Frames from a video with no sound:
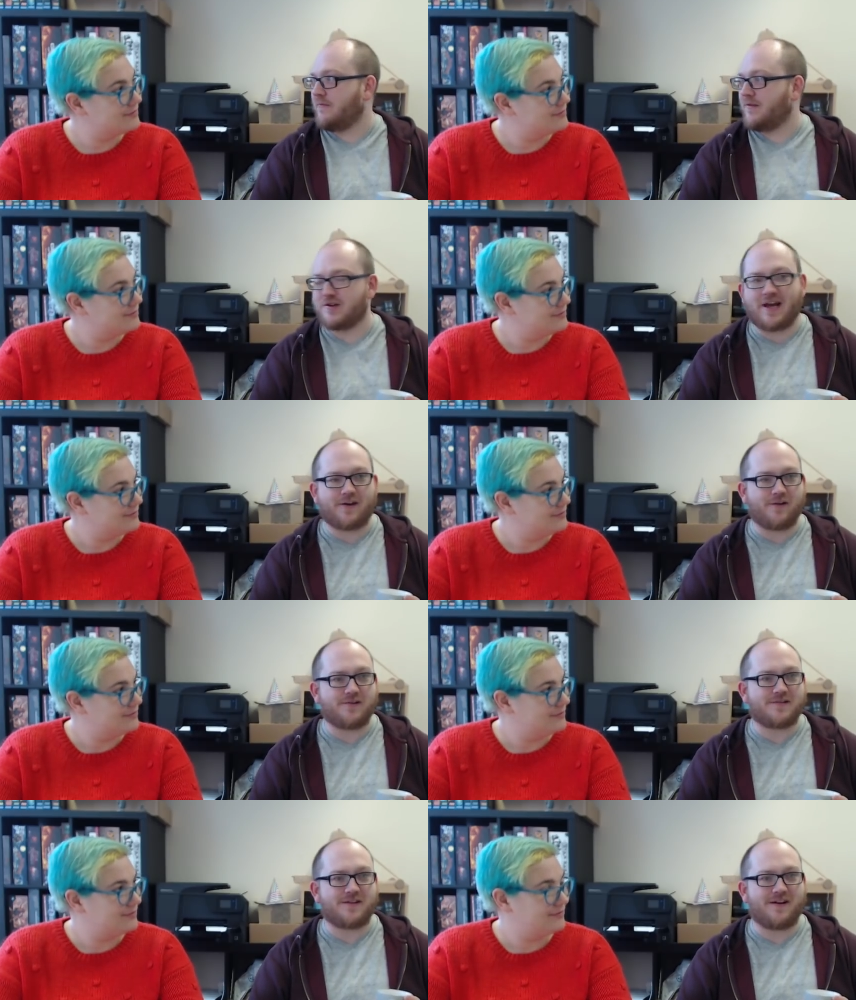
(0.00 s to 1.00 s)
Speaker 1: the
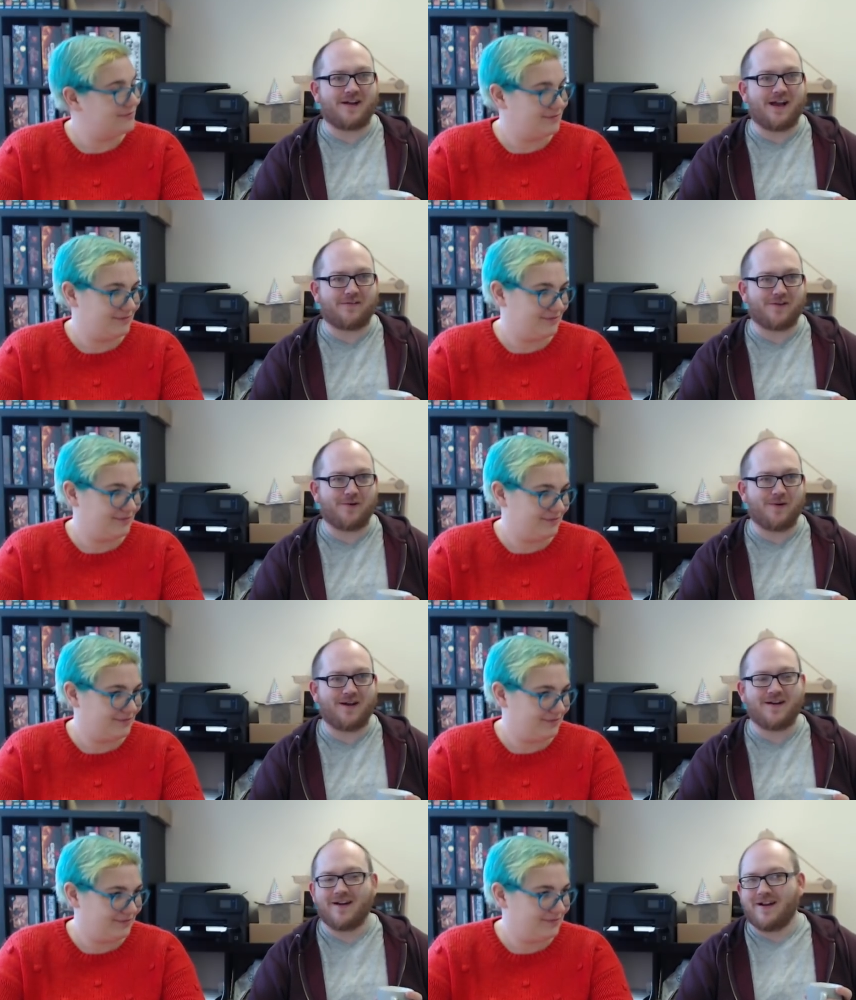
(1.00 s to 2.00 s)
shadows uh, out of nowhere.
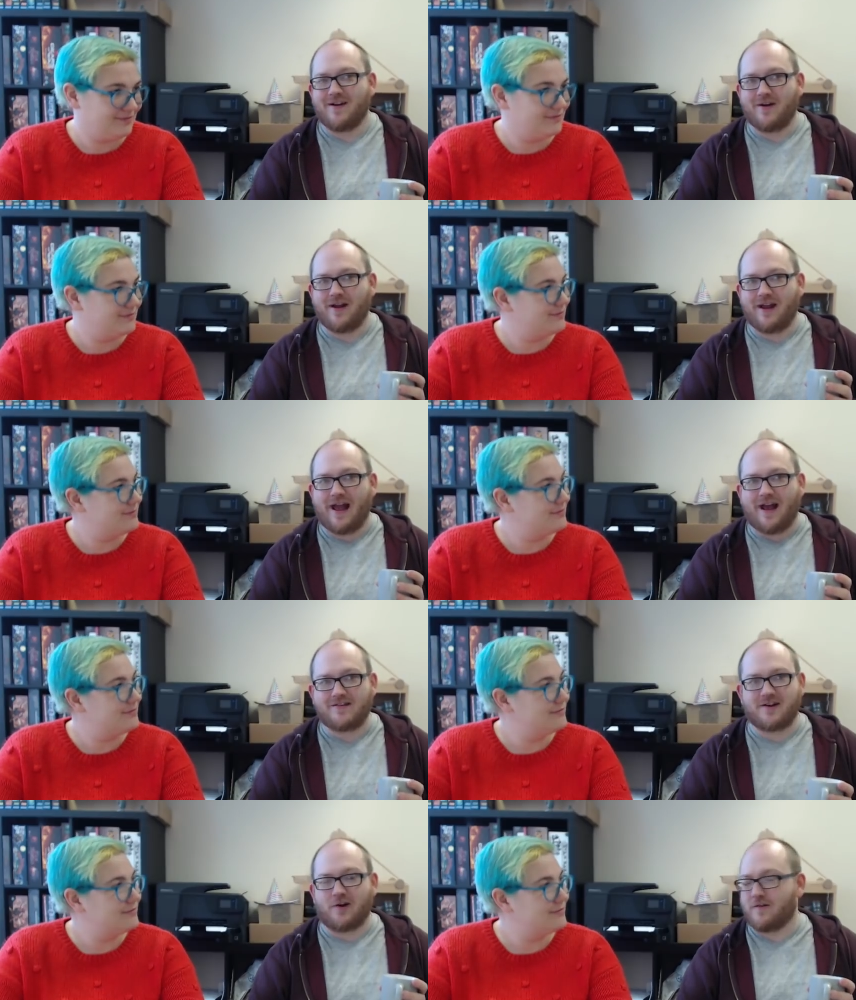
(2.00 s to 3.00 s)
It adds
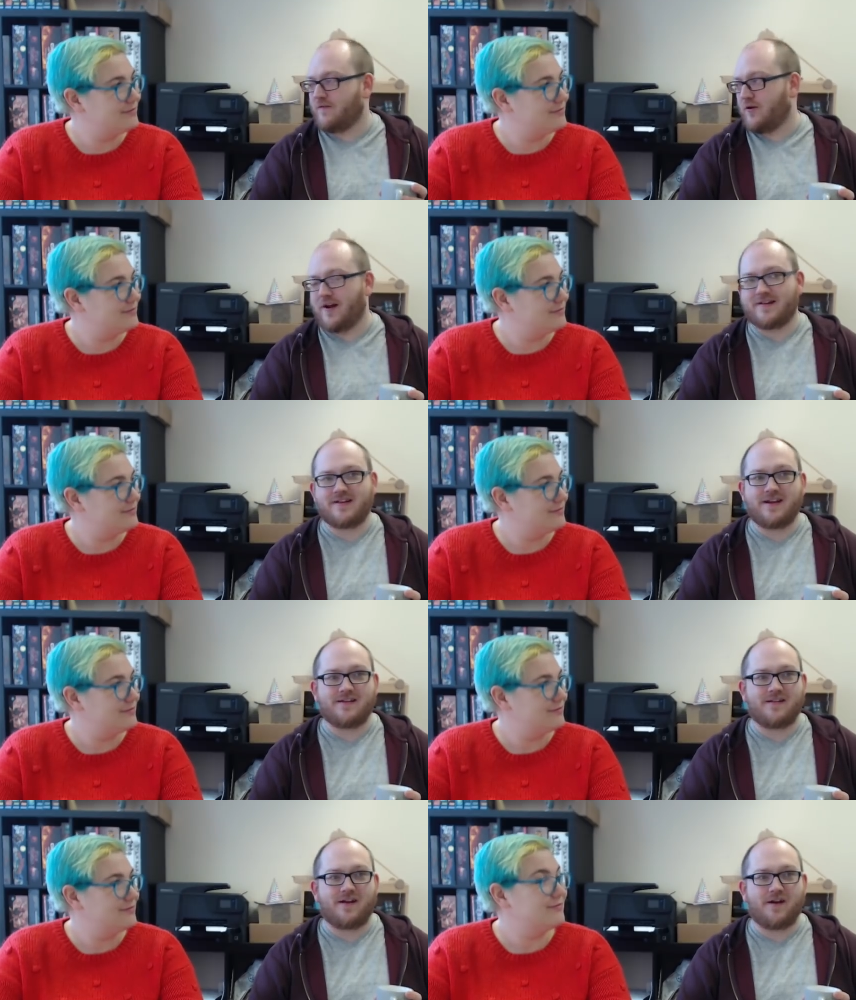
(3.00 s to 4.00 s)
a lot of variety.
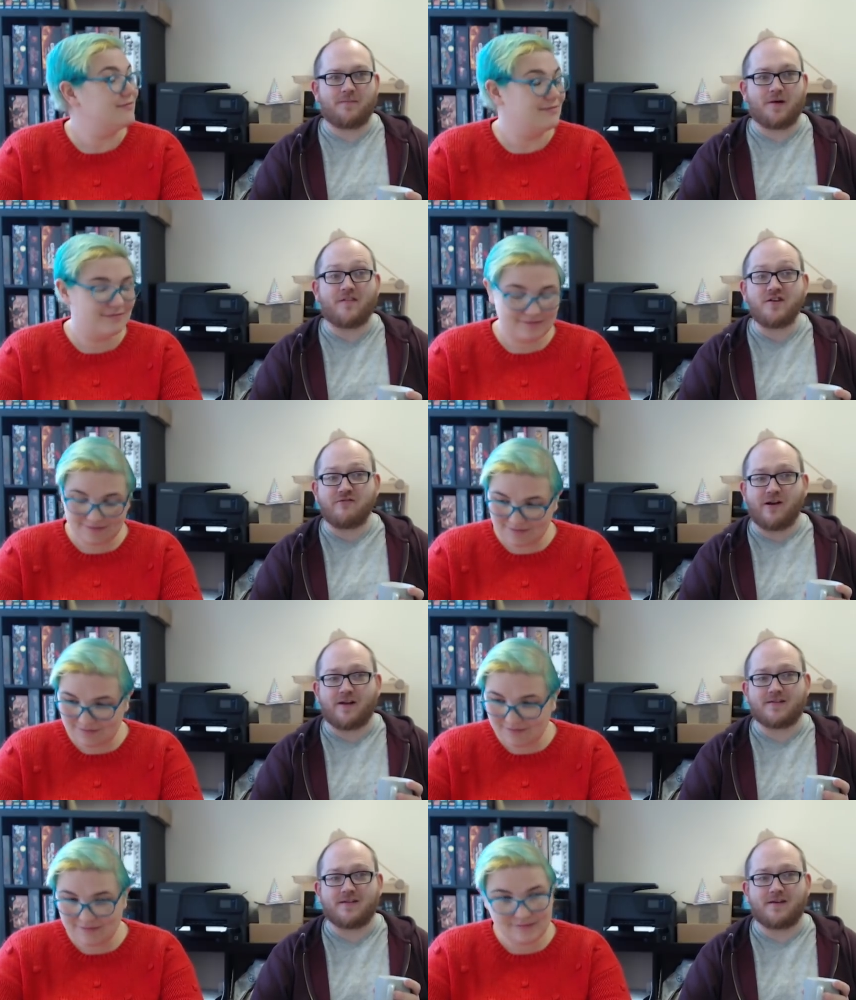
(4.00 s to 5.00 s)
Um, I've just
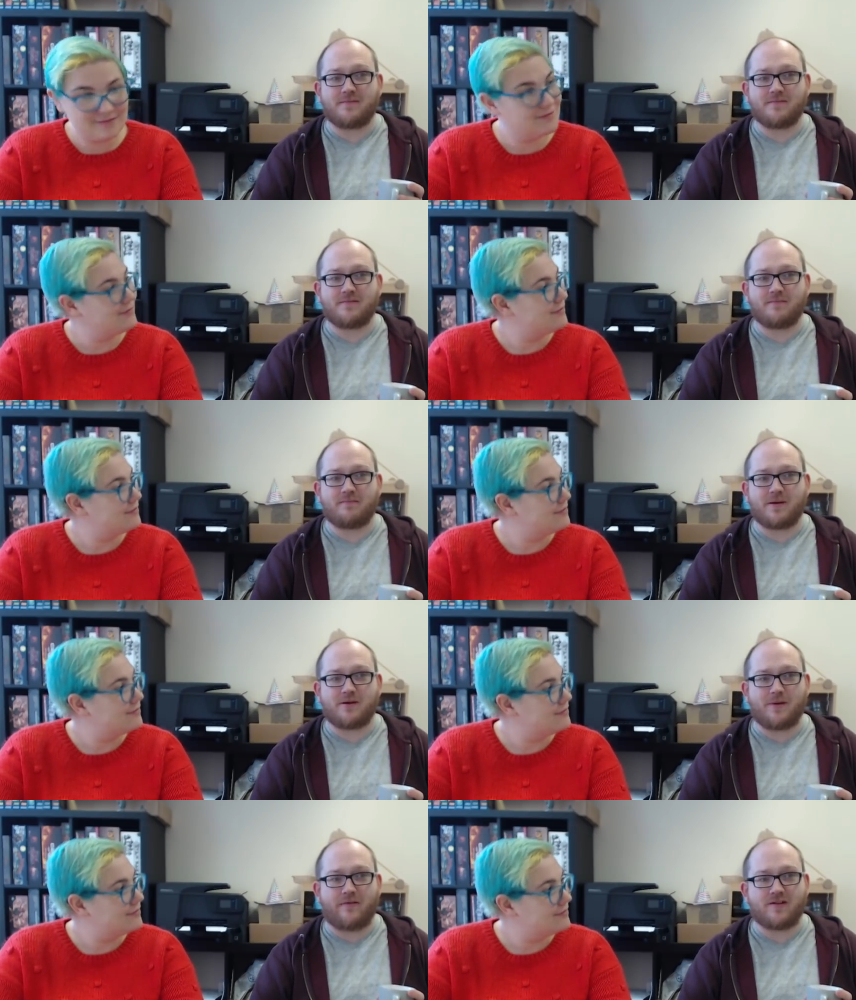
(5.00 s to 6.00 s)
realised that because
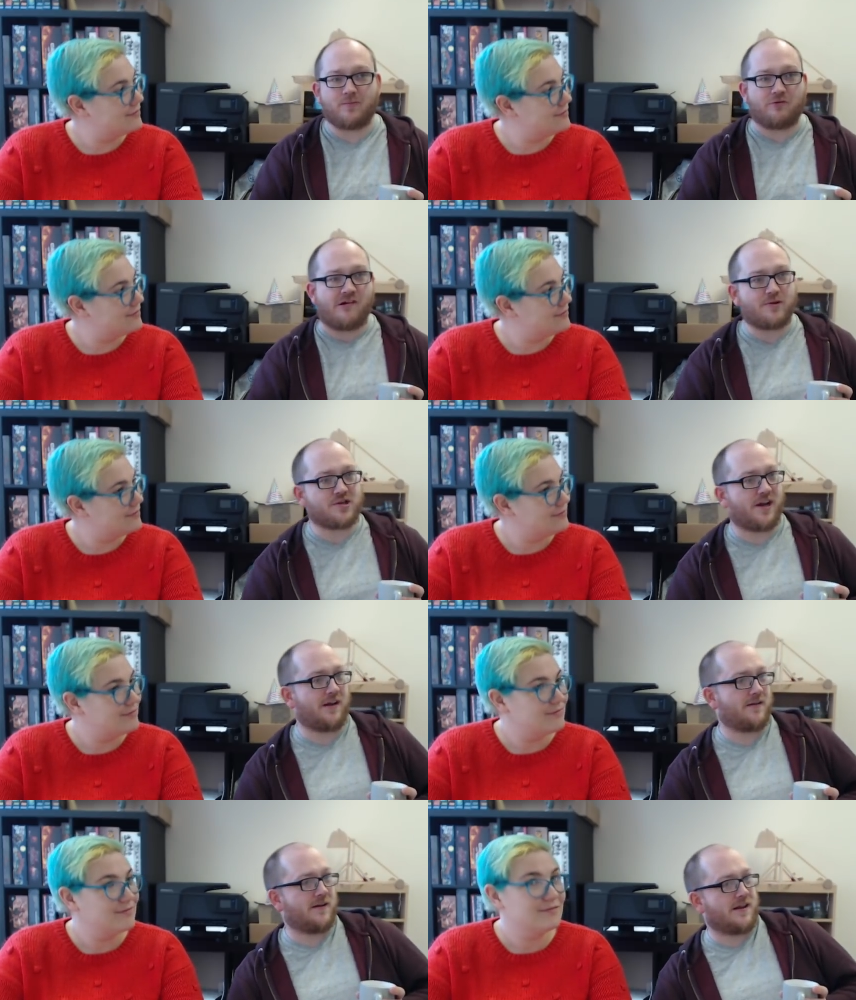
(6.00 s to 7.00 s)
we have a small trebuchet
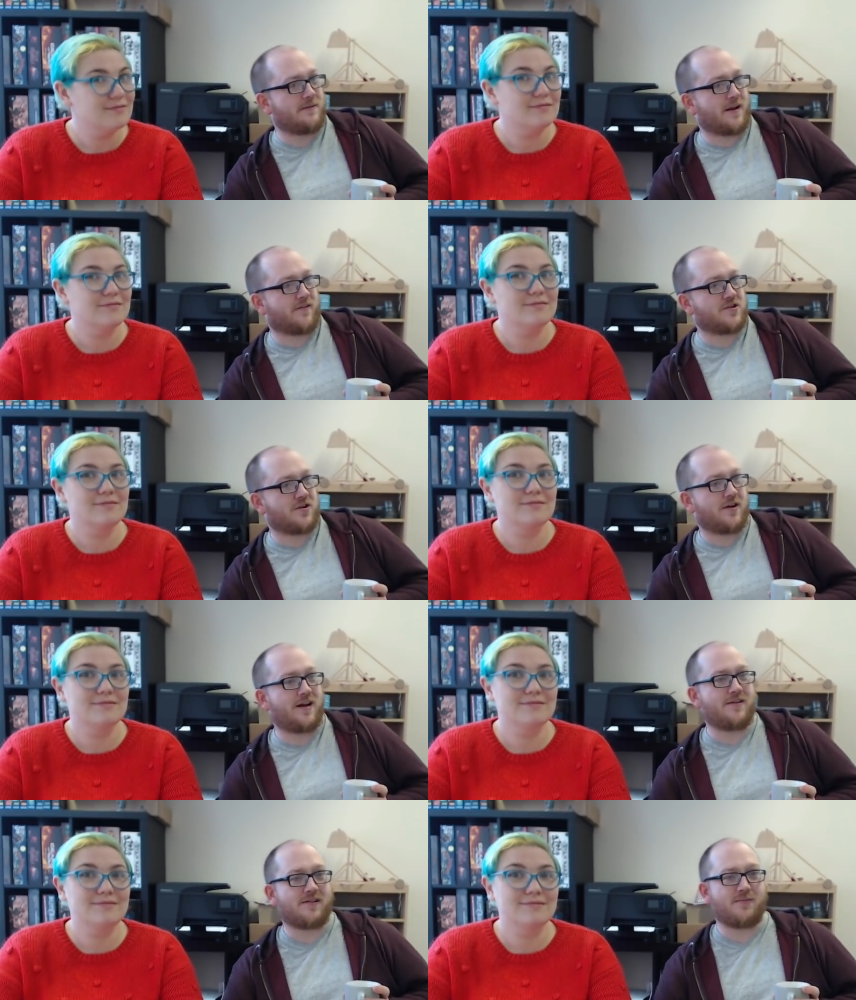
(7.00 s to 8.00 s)
in the back of shot, it
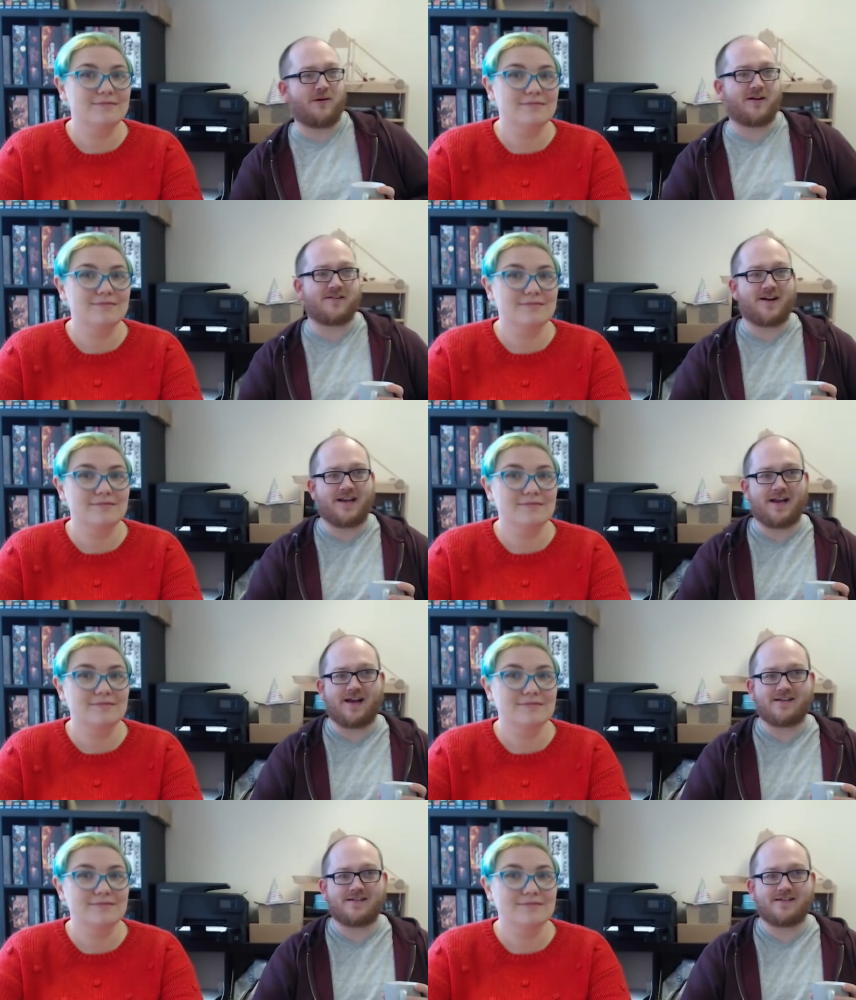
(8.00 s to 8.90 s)
looks like I'm wearing a tiny hat.